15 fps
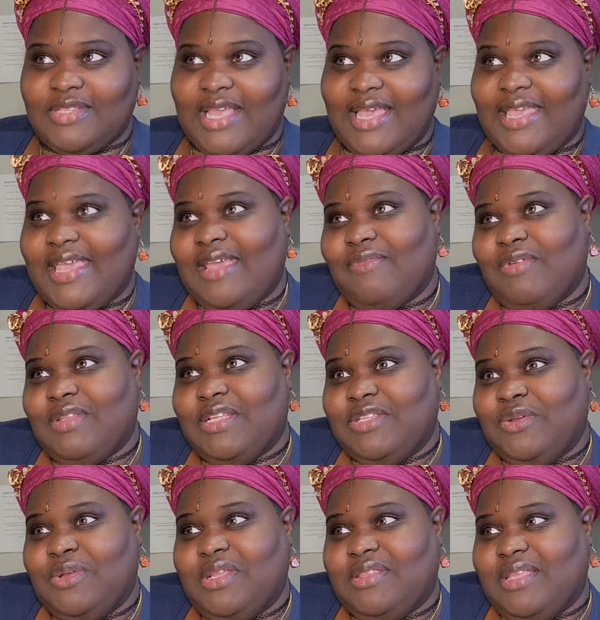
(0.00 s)
I can't really
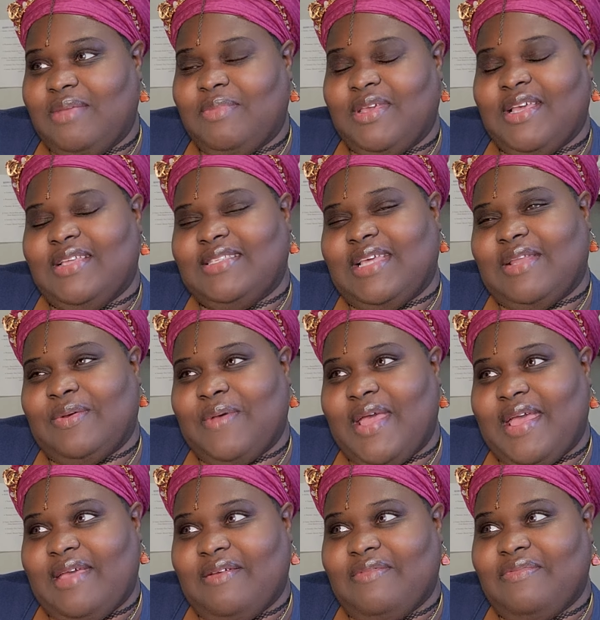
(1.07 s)
do anything because I don't
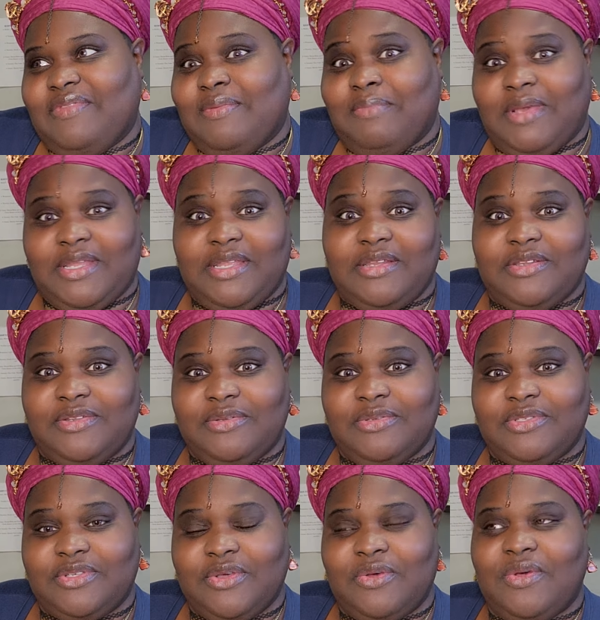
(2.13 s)
have the money to do
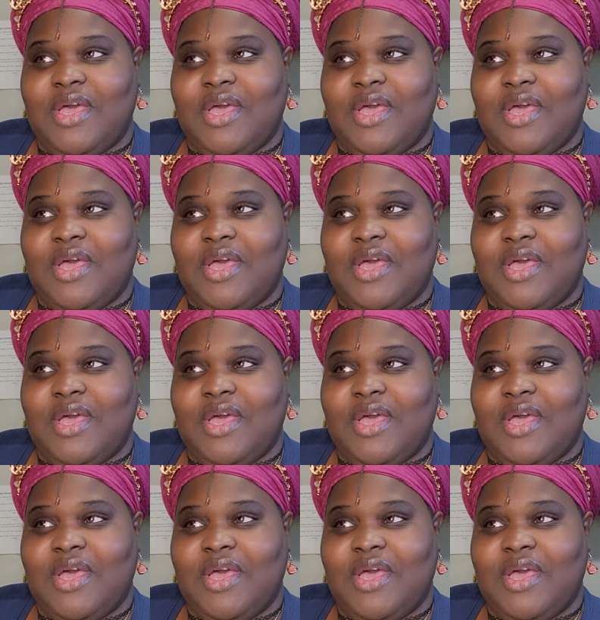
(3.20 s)
so.